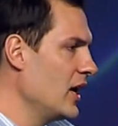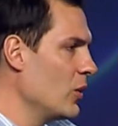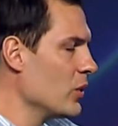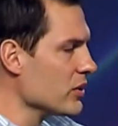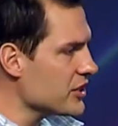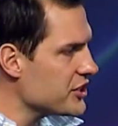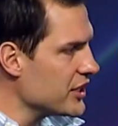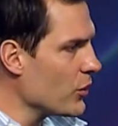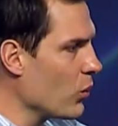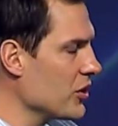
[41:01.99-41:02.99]
We were listening
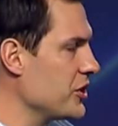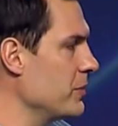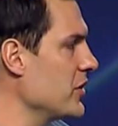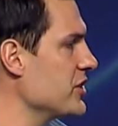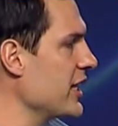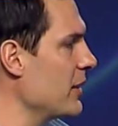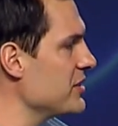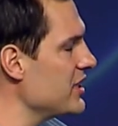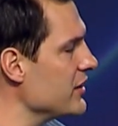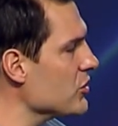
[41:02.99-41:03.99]
to worship music, and I'm
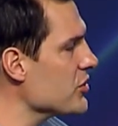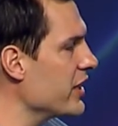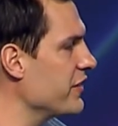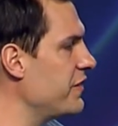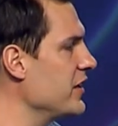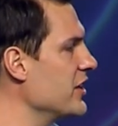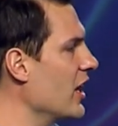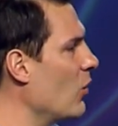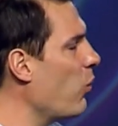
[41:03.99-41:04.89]
sitting there trying to figure out,